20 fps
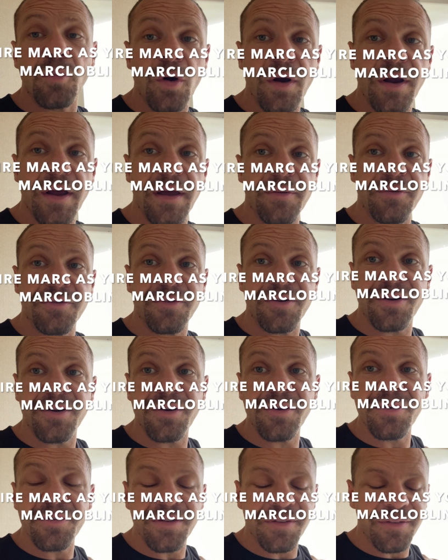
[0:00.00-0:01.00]
hamstring
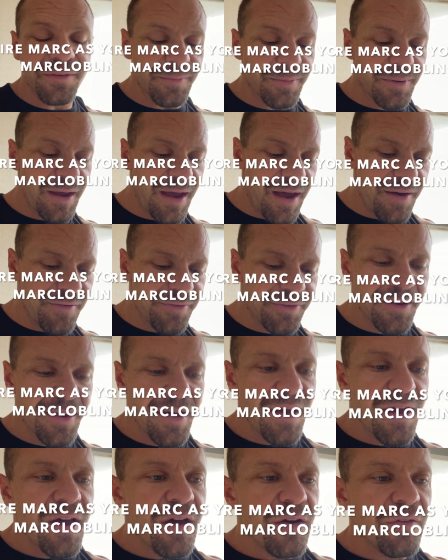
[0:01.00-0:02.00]
curls and some calves.
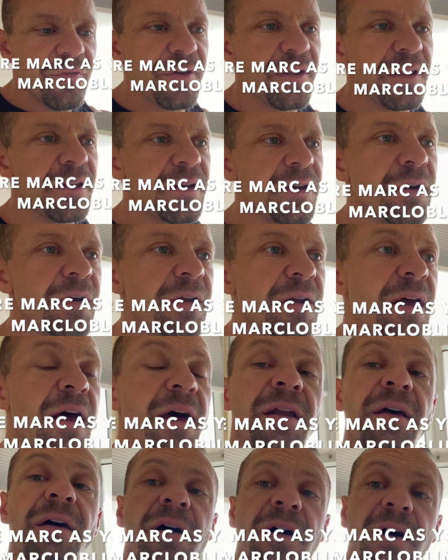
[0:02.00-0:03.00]
Feeling good,
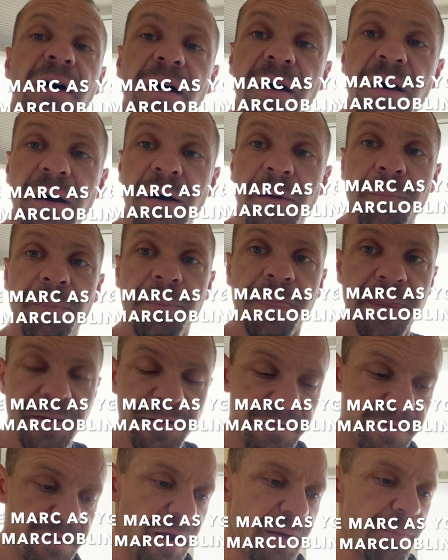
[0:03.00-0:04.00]
had a um,
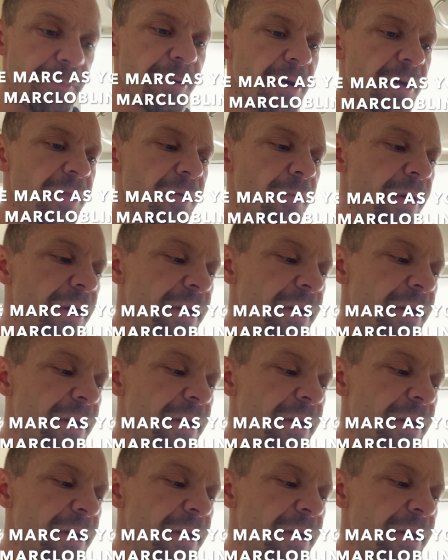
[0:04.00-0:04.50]
sniper on the way to